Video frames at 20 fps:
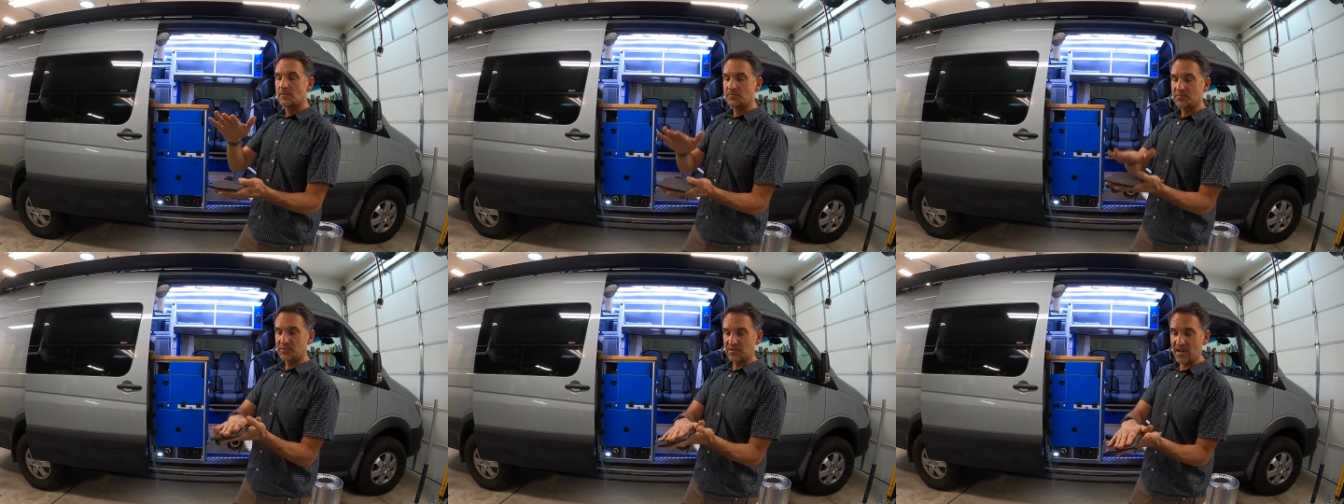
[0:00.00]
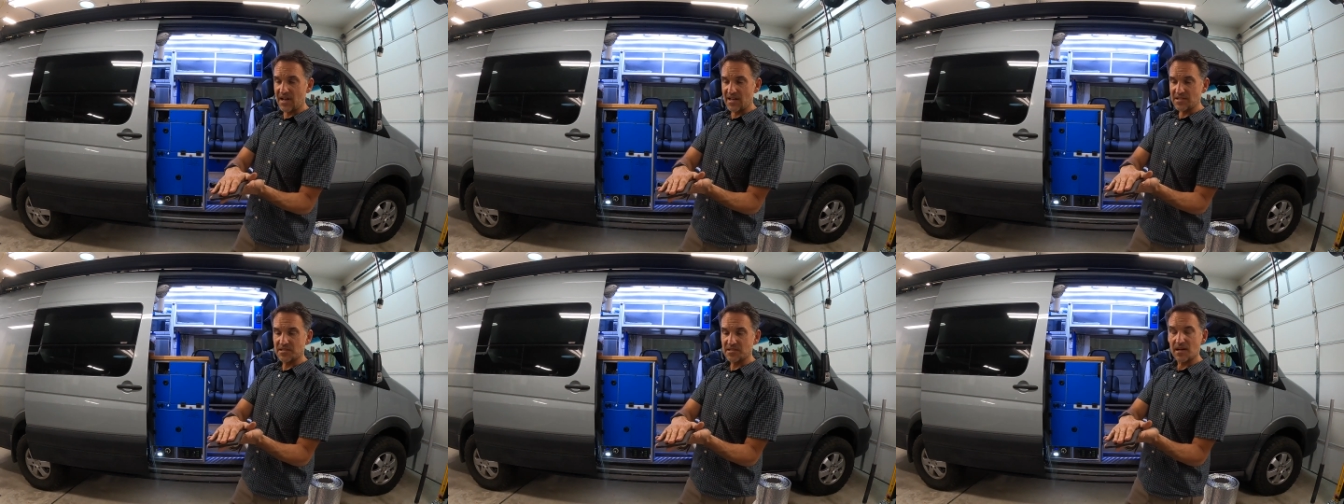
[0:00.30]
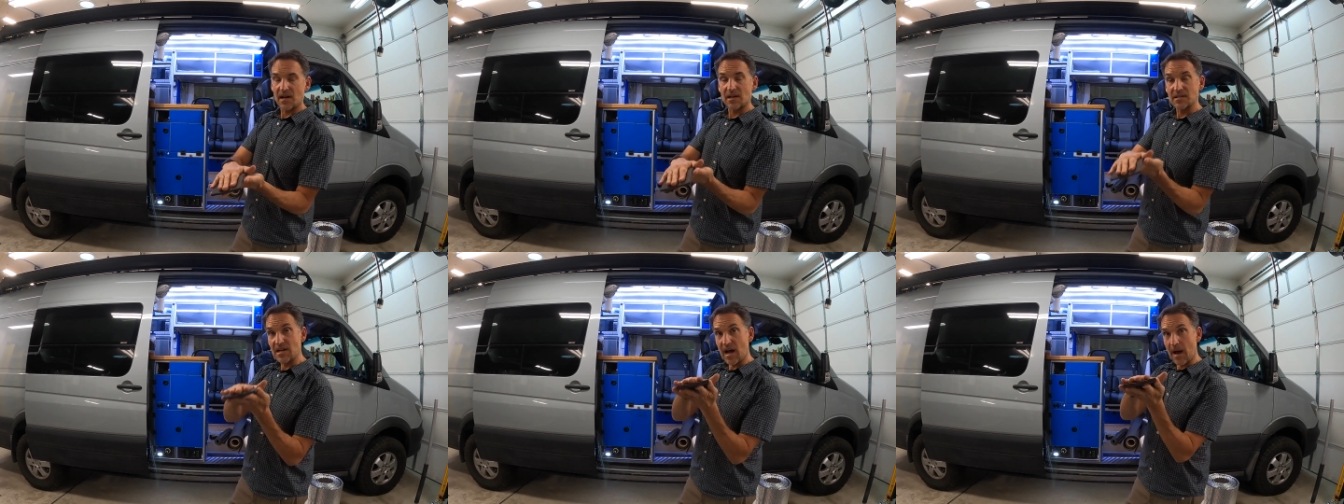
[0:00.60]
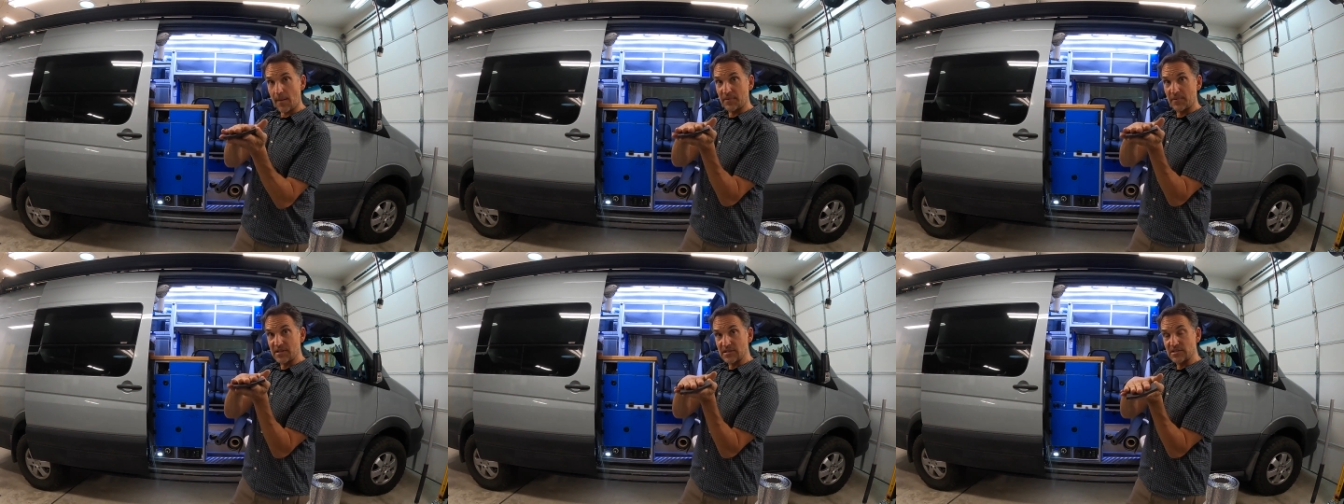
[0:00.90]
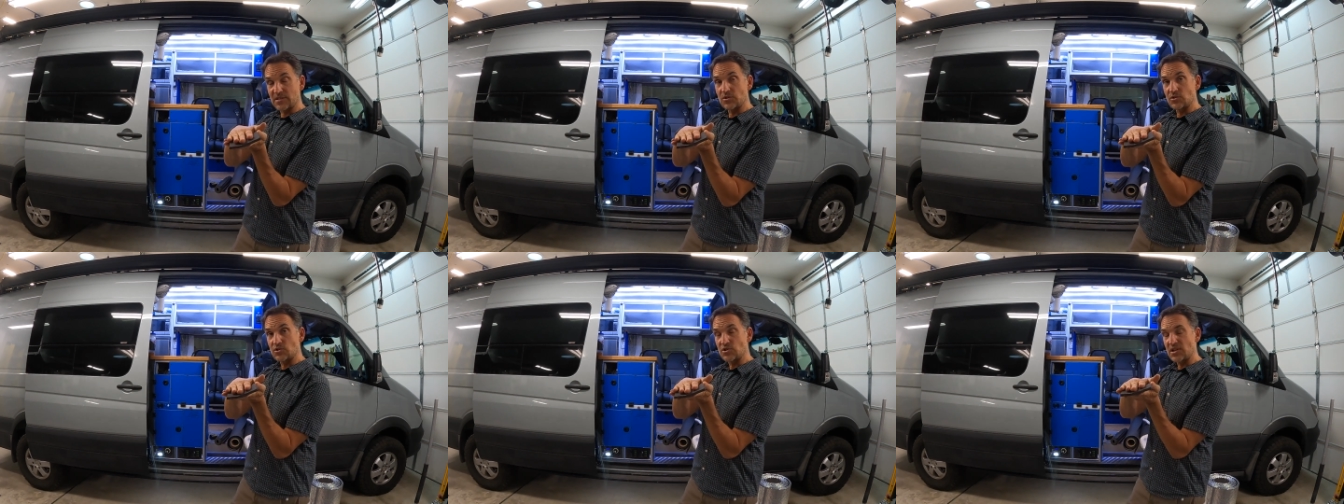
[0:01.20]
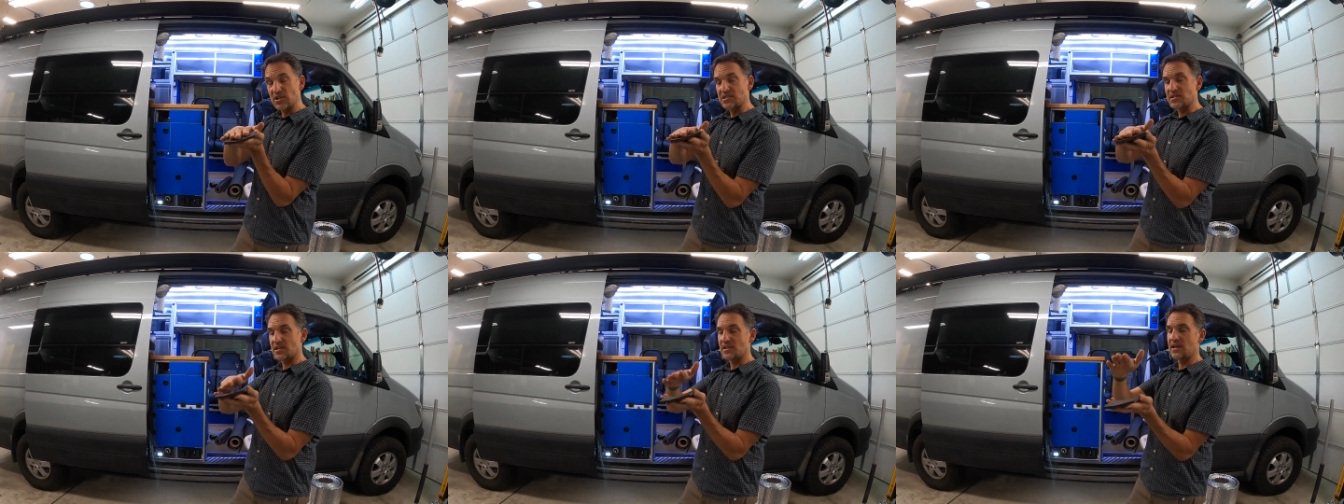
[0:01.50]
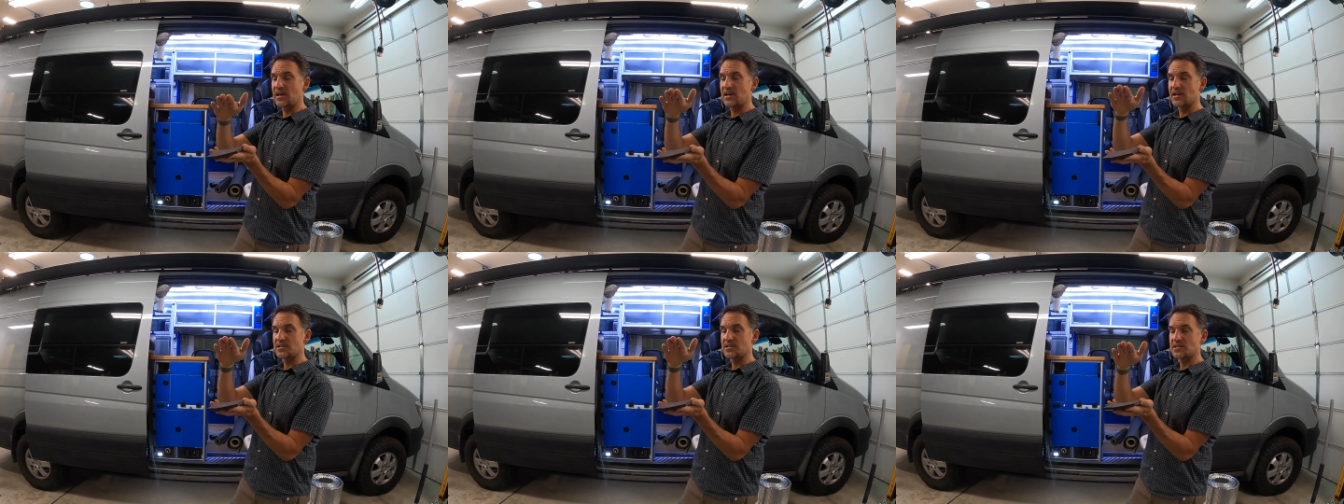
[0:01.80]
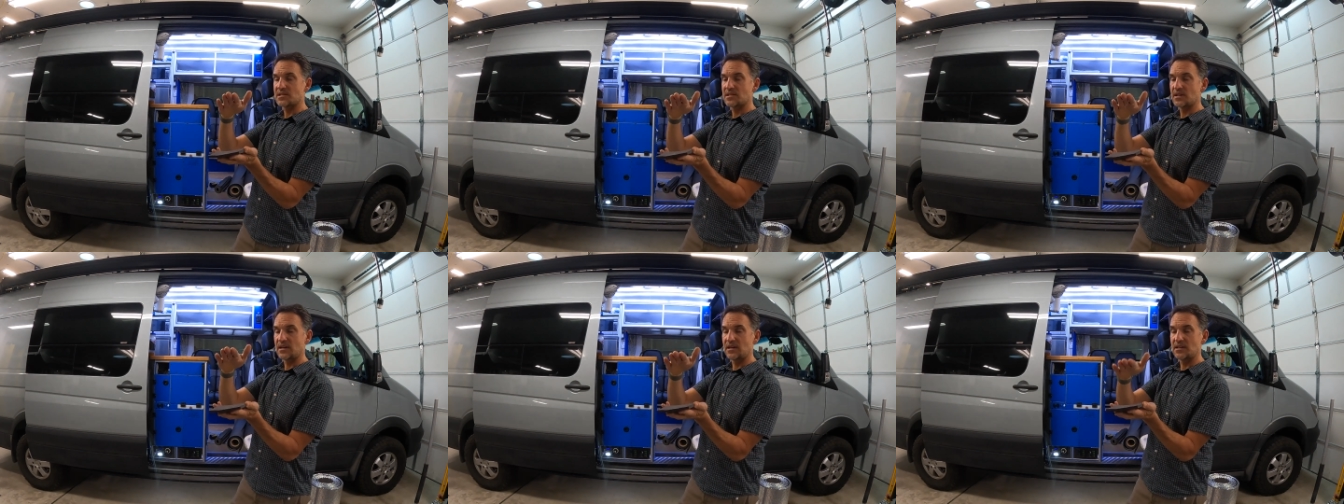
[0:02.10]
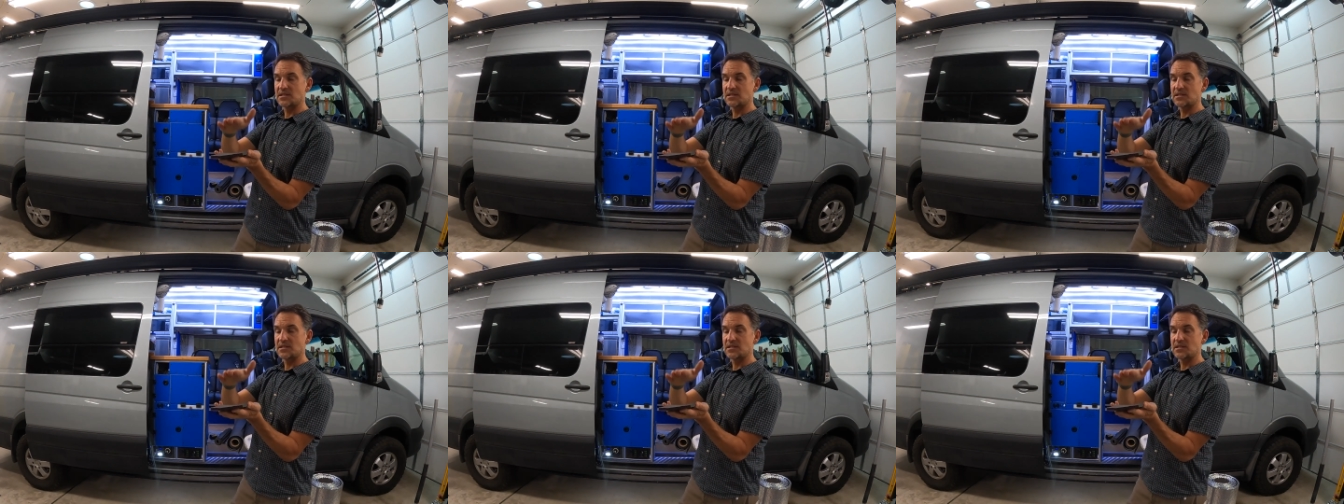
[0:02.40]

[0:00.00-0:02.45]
Plus, on top of the 2 sheets of this